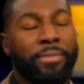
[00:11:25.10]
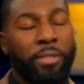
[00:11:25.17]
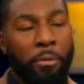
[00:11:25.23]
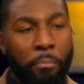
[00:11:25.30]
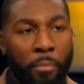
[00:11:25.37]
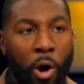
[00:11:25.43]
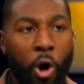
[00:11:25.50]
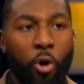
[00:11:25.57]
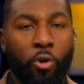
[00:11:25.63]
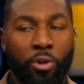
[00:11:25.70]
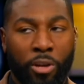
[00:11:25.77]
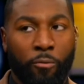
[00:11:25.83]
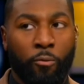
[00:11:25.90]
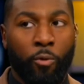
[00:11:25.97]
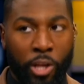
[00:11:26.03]
the mold
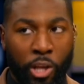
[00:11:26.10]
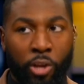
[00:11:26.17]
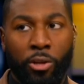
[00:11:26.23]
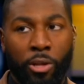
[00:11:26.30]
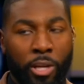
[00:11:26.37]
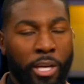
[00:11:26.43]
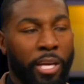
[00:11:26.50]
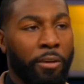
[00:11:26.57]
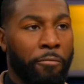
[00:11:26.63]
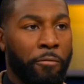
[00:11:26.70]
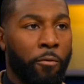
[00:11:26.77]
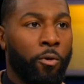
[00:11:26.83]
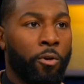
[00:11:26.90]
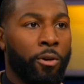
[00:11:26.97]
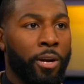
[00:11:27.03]
of what you're looking
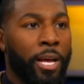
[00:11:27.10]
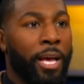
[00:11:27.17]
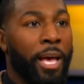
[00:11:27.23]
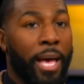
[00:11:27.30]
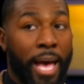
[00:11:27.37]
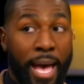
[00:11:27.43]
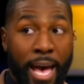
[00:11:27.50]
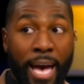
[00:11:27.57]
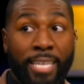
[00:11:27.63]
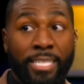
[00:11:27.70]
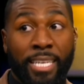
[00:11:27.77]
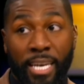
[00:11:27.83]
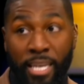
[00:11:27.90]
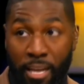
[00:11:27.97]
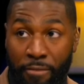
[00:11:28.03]
for
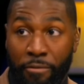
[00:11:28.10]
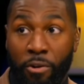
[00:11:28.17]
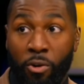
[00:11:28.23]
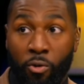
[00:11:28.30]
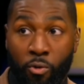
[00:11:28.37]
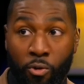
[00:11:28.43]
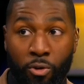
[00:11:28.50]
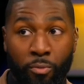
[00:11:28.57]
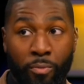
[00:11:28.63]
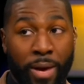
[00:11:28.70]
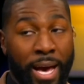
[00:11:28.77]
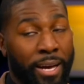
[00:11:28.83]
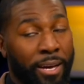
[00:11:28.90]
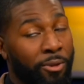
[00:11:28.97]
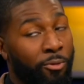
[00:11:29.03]
as an NFL
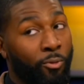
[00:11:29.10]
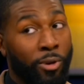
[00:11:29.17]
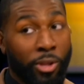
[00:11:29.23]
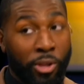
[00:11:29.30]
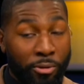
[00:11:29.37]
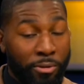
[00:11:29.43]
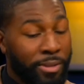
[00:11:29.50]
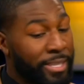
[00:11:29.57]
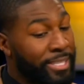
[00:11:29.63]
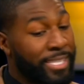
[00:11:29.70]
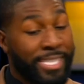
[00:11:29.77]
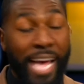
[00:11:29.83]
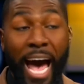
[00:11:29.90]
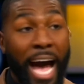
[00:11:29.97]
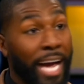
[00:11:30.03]
quarterback when you
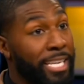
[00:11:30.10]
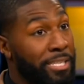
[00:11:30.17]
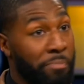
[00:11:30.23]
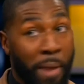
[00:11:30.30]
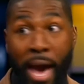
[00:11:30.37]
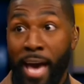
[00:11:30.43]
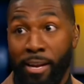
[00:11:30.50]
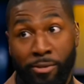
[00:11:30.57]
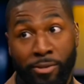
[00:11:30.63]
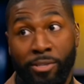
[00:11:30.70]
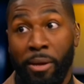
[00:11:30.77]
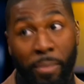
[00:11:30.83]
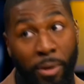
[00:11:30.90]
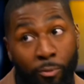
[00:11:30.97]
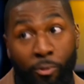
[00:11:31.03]
size matters.
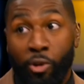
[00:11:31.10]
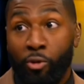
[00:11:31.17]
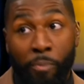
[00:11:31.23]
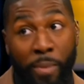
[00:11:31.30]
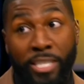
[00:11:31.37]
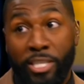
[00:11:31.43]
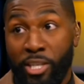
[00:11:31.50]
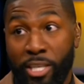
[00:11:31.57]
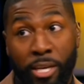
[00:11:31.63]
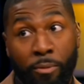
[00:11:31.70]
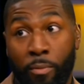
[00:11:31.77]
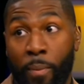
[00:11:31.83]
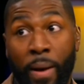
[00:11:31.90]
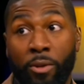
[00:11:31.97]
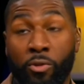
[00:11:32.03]
I mean, you mentioned it
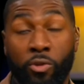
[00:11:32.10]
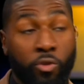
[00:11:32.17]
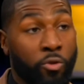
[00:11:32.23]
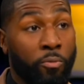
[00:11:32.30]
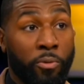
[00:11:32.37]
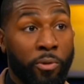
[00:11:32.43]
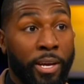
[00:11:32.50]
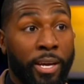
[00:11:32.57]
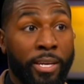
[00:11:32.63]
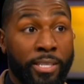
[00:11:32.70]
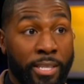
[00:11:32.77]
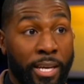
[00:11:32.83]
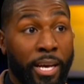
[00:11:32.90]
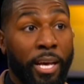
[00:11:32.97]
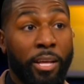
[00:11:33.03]
about Drew
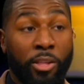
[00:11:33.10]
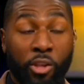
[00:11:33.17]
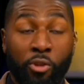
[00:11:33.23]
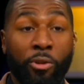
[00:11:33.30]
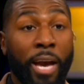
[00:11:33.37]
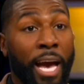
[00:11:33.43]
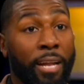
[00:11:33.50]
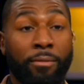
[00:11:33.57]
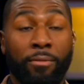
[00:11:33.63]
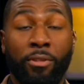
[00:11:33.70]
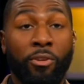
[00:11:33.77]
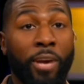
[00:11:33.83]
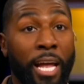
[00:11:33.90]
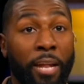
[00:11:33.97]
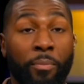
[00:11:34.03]
Brees. You gotta
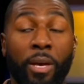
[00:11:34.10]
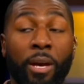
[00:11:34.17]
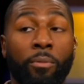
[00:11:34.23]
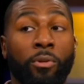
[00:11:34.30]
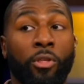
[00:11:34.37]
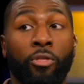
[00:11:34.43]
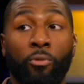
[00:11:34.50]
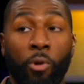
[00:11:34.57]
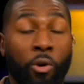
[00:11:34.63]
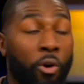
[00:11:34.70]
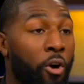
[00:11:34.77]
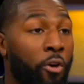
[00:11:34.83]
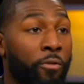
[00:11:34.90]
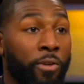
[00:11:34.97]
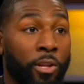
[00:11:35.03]
you gotta be able to throw
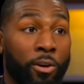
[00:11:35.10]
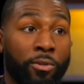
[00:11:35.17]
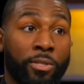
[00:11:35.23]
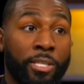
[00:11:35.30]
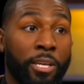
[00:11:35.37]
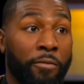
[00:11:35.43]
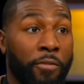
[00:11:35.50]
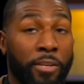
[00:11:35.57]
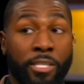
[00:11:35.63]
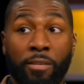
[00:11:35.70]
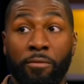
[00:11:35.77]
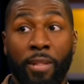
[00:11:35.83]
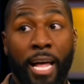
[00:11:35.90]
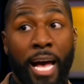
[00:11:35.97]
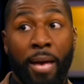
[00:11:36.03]
over those
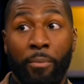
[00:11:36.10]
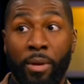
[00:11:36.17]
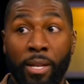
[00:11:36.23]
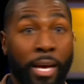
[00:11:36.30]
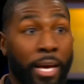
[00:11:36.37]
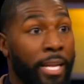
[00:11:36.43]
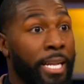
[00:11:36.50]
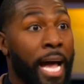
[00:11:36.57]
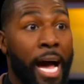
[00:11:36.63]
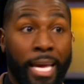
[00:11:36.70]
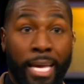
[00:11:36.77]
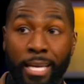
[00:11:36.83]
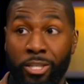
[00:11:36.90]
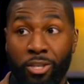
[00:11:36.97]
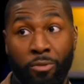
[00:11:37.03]
defensive linemen,
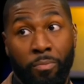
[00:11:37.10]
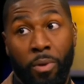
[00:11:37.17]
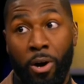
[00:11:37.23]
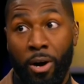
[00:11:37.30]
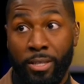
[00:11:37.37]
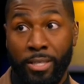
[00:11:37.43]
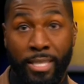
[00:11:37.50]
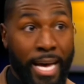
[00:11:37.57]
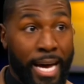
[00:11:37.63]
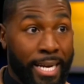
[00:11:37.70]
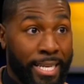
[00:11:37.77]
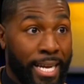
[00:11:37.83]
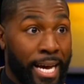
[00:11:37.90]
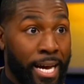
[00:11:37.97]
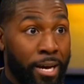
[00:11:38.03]
not get your balls
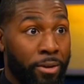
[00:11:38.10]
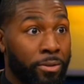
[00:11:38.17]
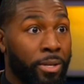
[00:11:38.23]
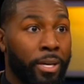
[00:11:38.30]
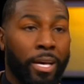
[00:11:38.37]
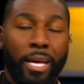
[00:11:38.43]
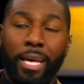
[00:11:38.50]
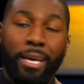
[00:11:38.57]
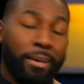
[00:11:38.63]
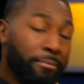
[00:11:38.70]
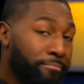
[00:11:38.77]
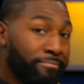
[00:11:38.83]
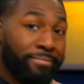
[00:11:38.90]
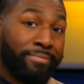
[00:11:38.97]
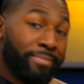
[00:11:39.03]
knocked down. Right. It,
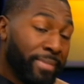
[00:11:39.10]
it,